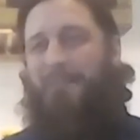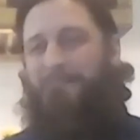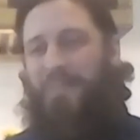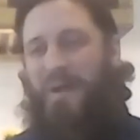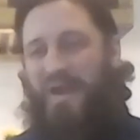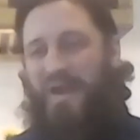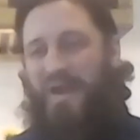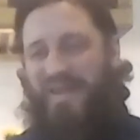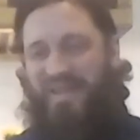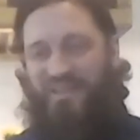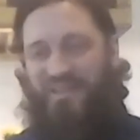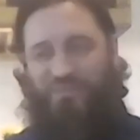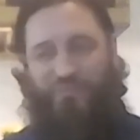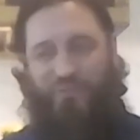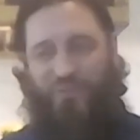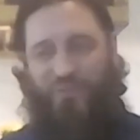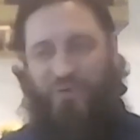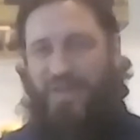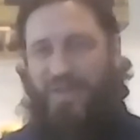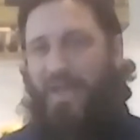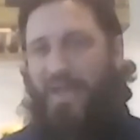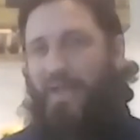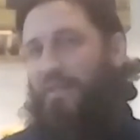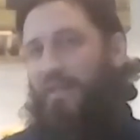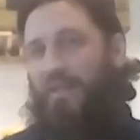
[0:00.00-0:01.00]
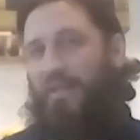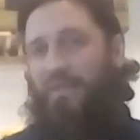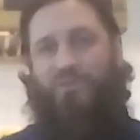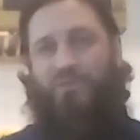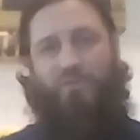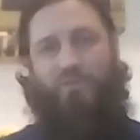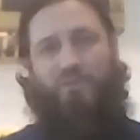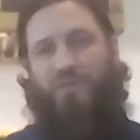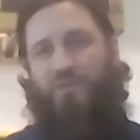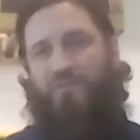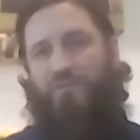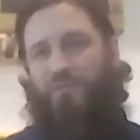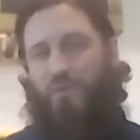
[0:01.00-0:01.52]
But it's for yeah, like
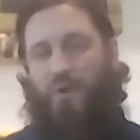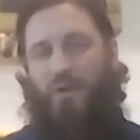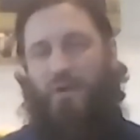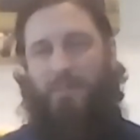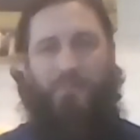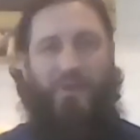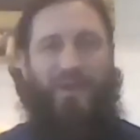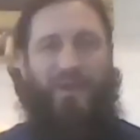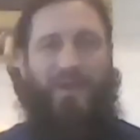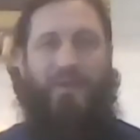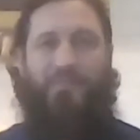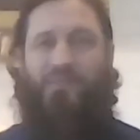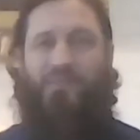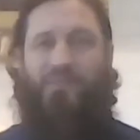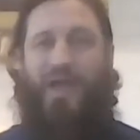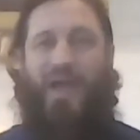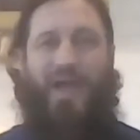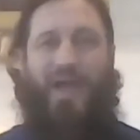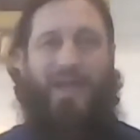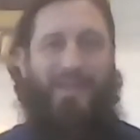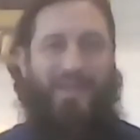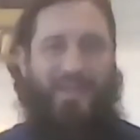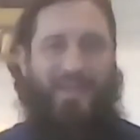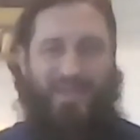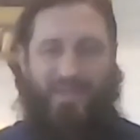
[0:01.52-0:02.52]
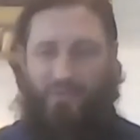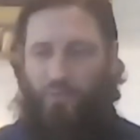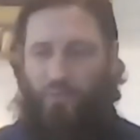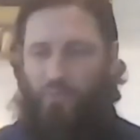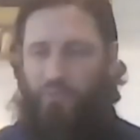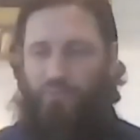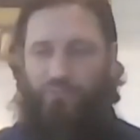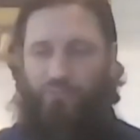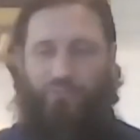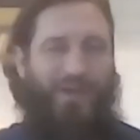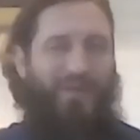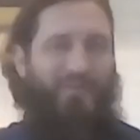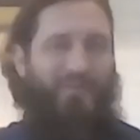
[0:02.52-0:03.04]
you, you want to bring it up to high heat, you
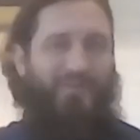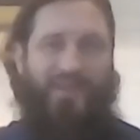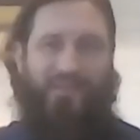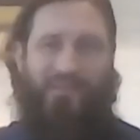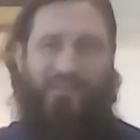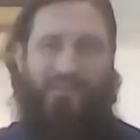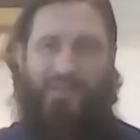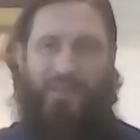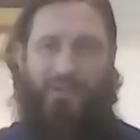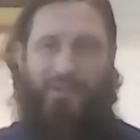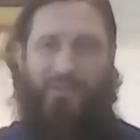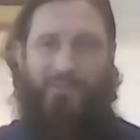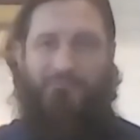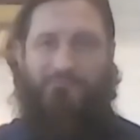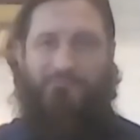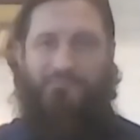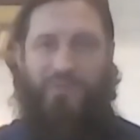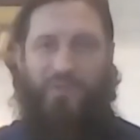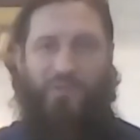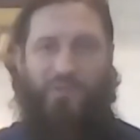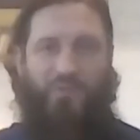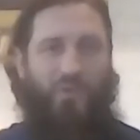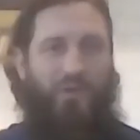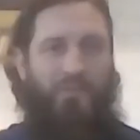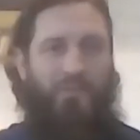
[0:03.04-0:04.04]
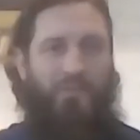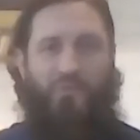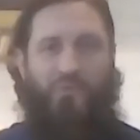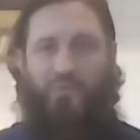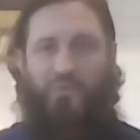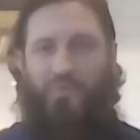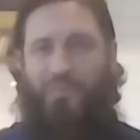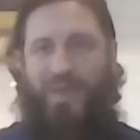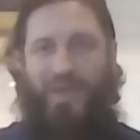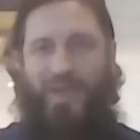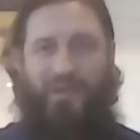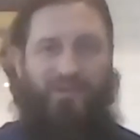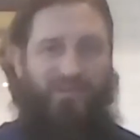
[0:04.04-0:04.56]
hold it right in that center. Uh-huh. You want to move
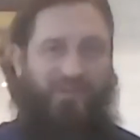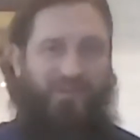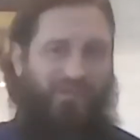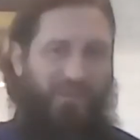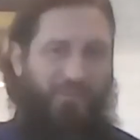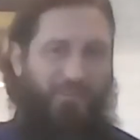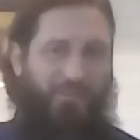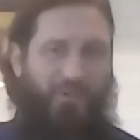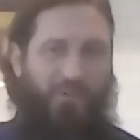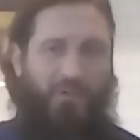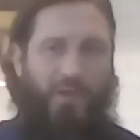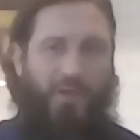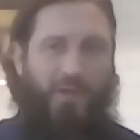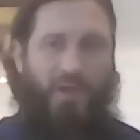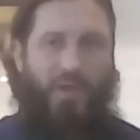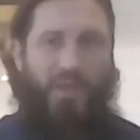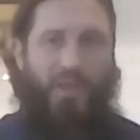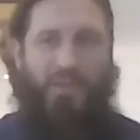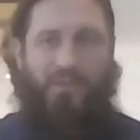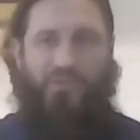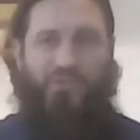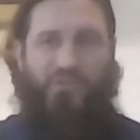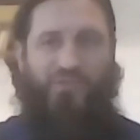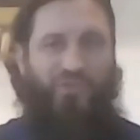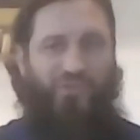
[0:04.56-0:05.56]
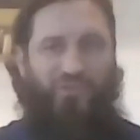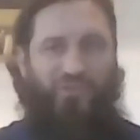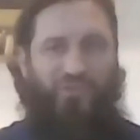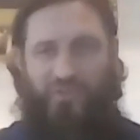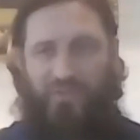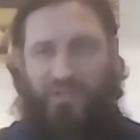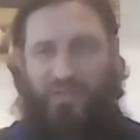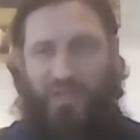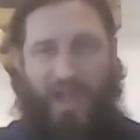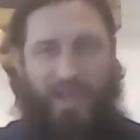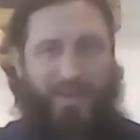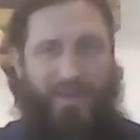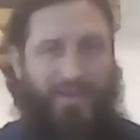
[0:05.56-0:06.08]
it back to simmer, you mm-hmm. just
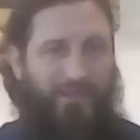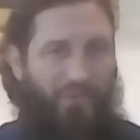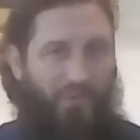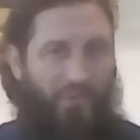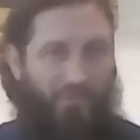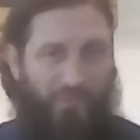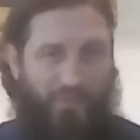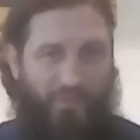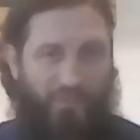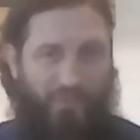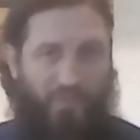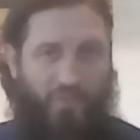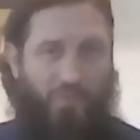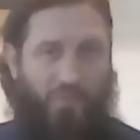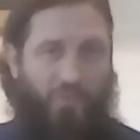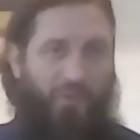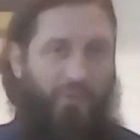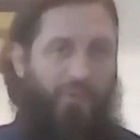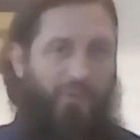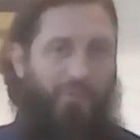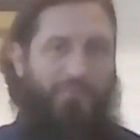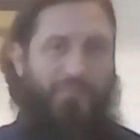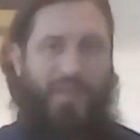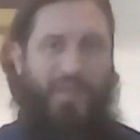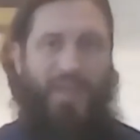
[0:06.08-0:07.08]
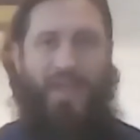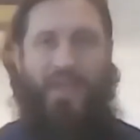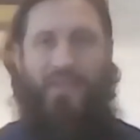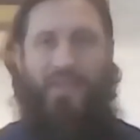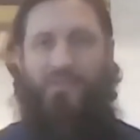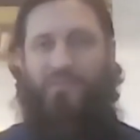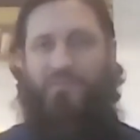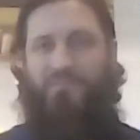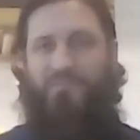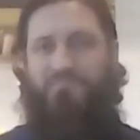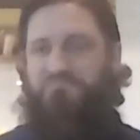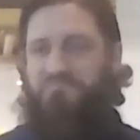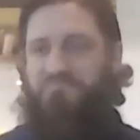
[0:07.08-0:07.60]
slide it over to the corner,
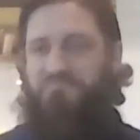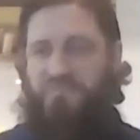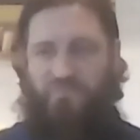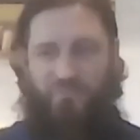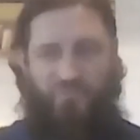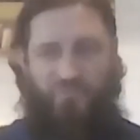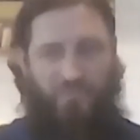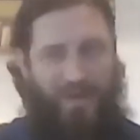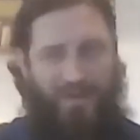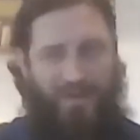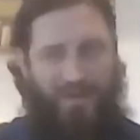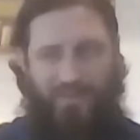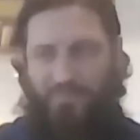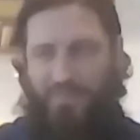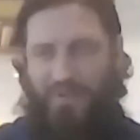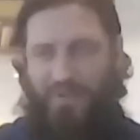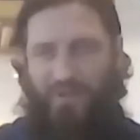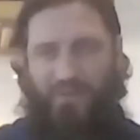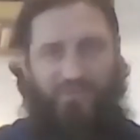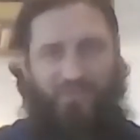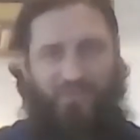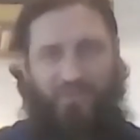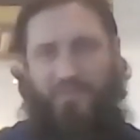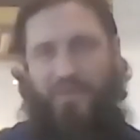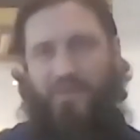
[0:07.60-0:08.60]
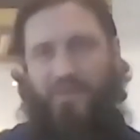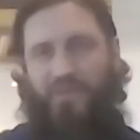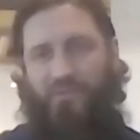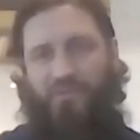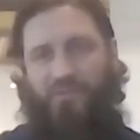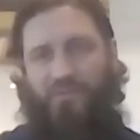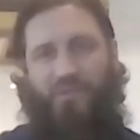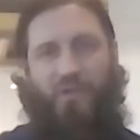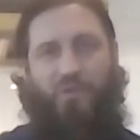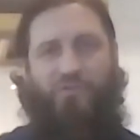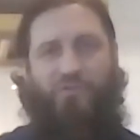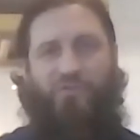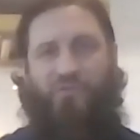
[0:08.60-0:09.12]
and right? The middle mm-hmm. the middle
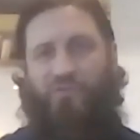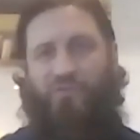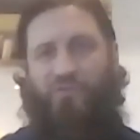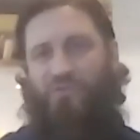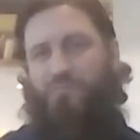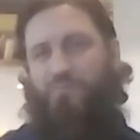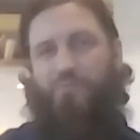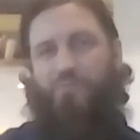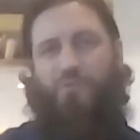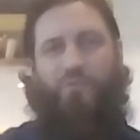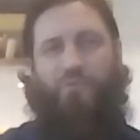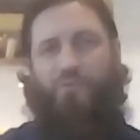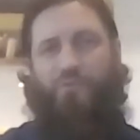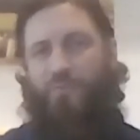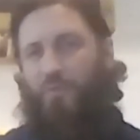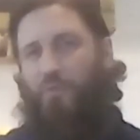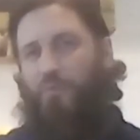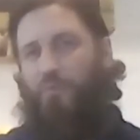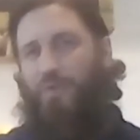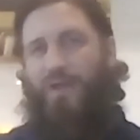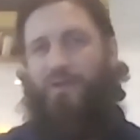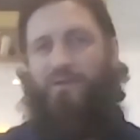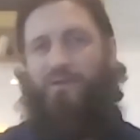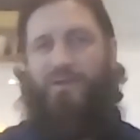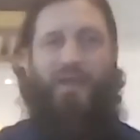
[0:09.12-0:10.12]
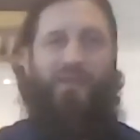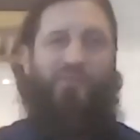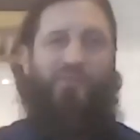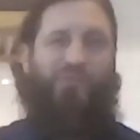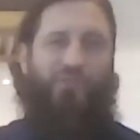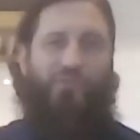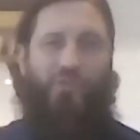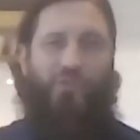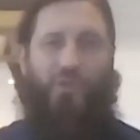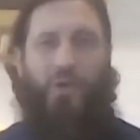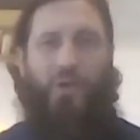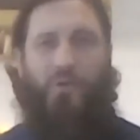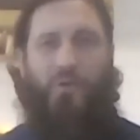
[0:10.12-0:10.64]
zone. You just move them around mm-hmm. as
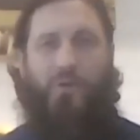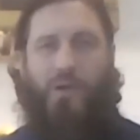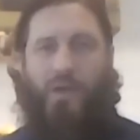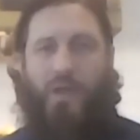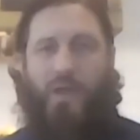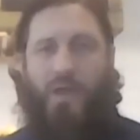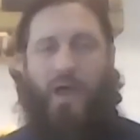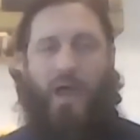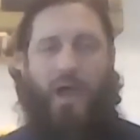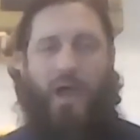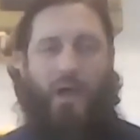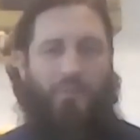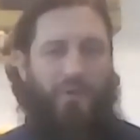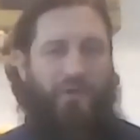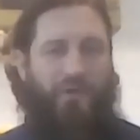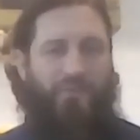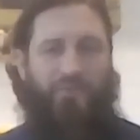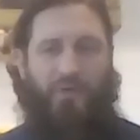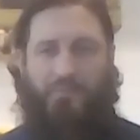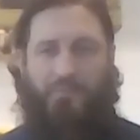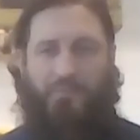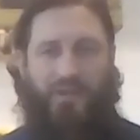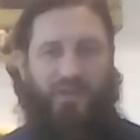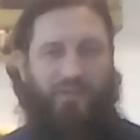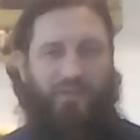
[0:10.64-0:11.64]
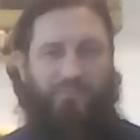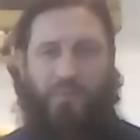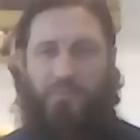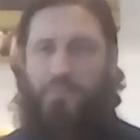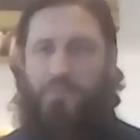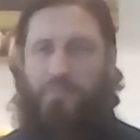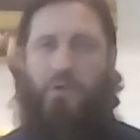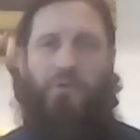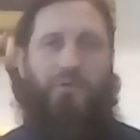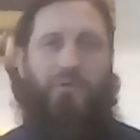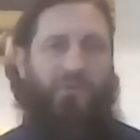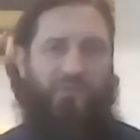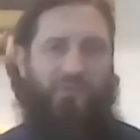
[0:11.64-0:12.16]
you go. Yeah. Uh, one of our biggest
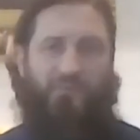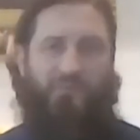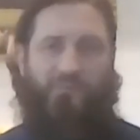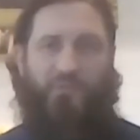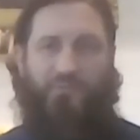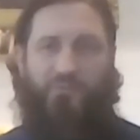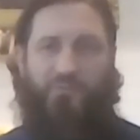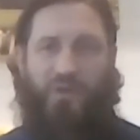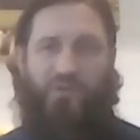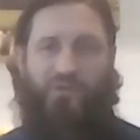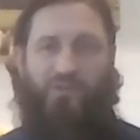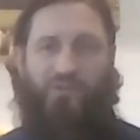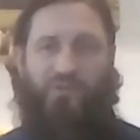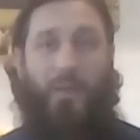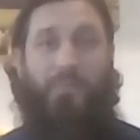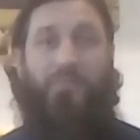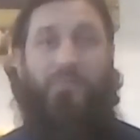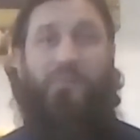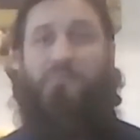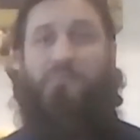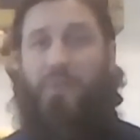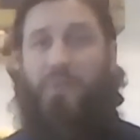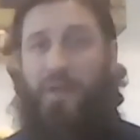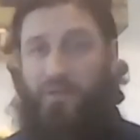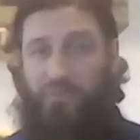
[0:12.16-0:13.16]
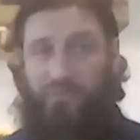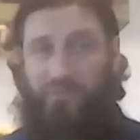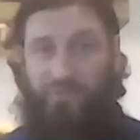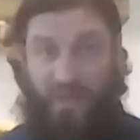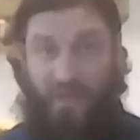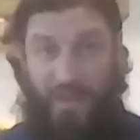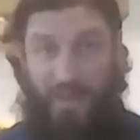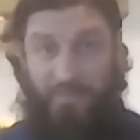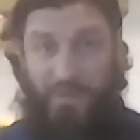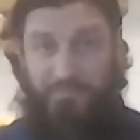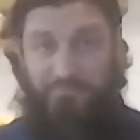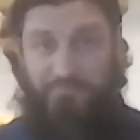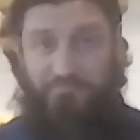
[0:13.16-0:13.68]
proponents of our French tops is Michael
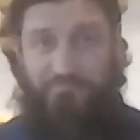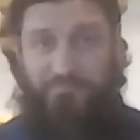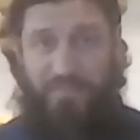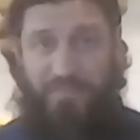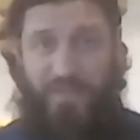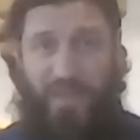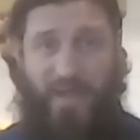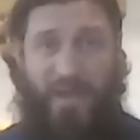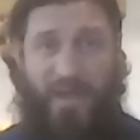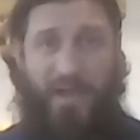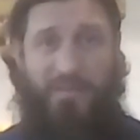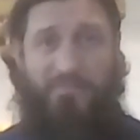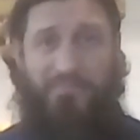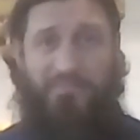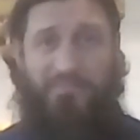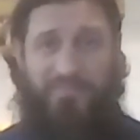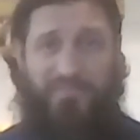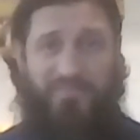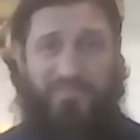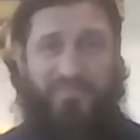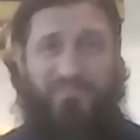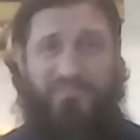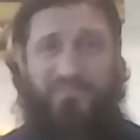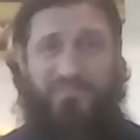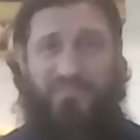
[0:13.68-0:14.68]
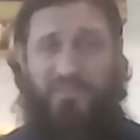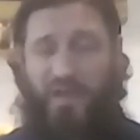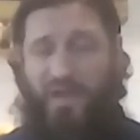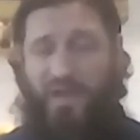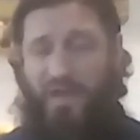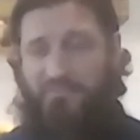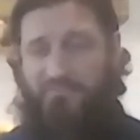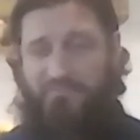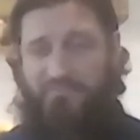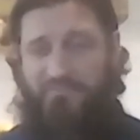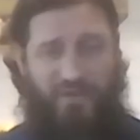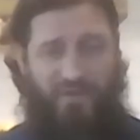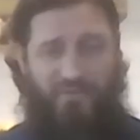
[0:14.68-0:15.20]
Symon, uh-huh. um,
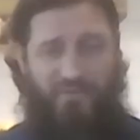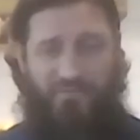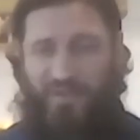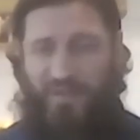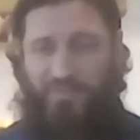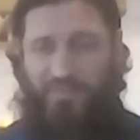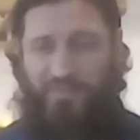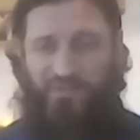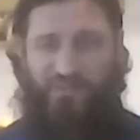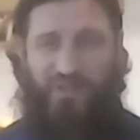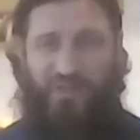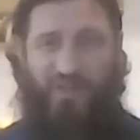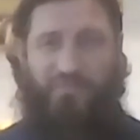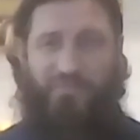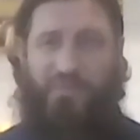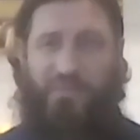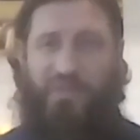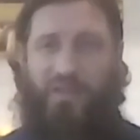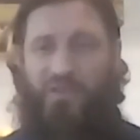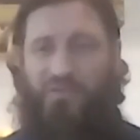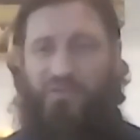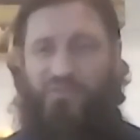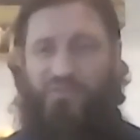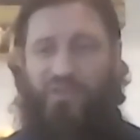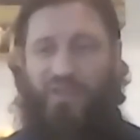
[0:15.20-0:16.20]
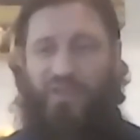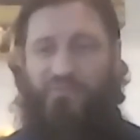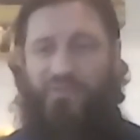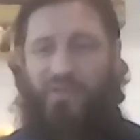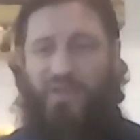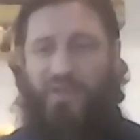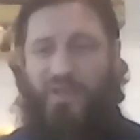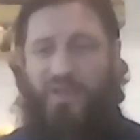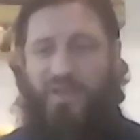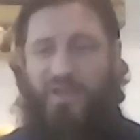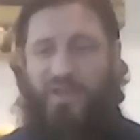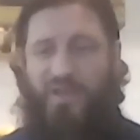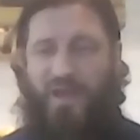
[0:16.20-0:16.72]
uh, very famous chef, the Iron yeah. Chef
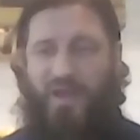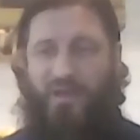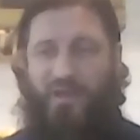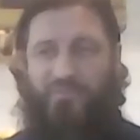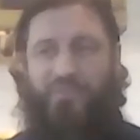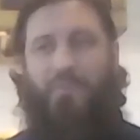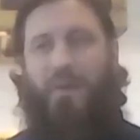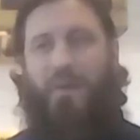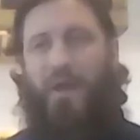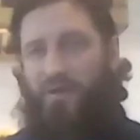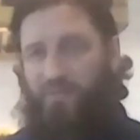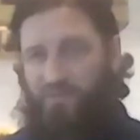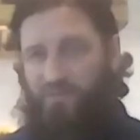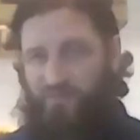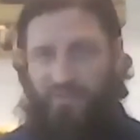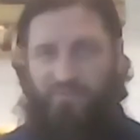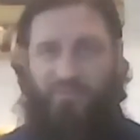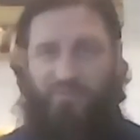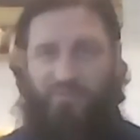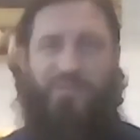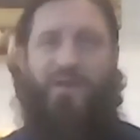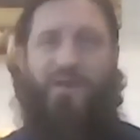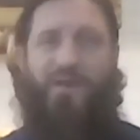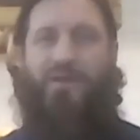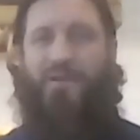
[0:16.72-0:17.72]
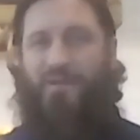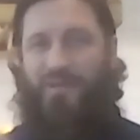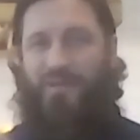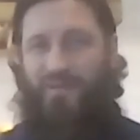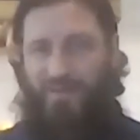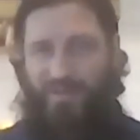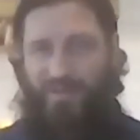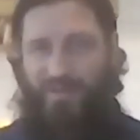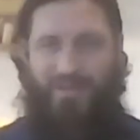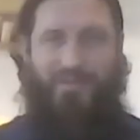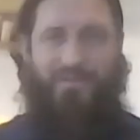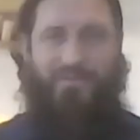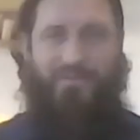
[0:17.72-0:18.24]
uh, from Iron Chef
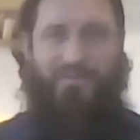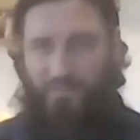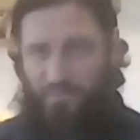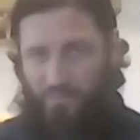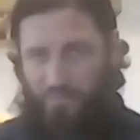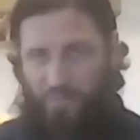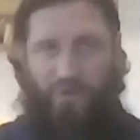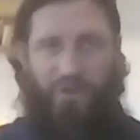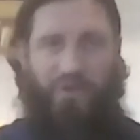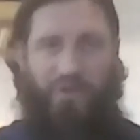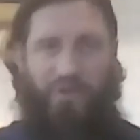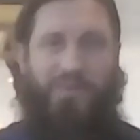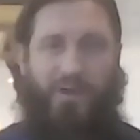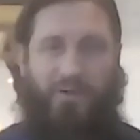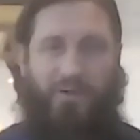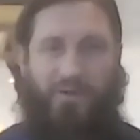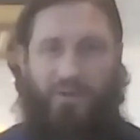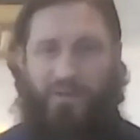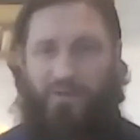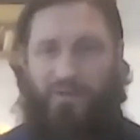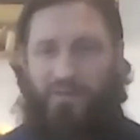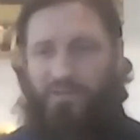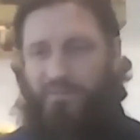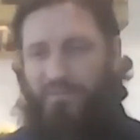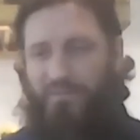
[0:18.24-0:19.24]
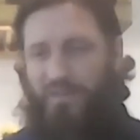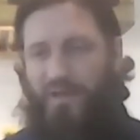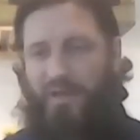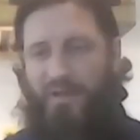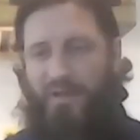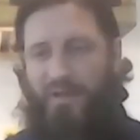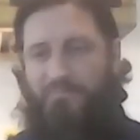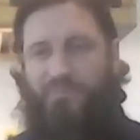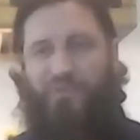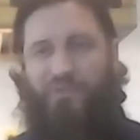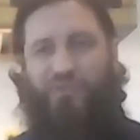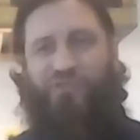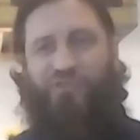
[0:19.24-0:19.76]
America, yeah. America.
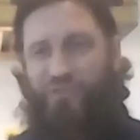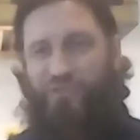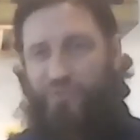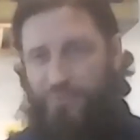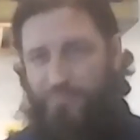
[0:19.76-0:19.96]
Right.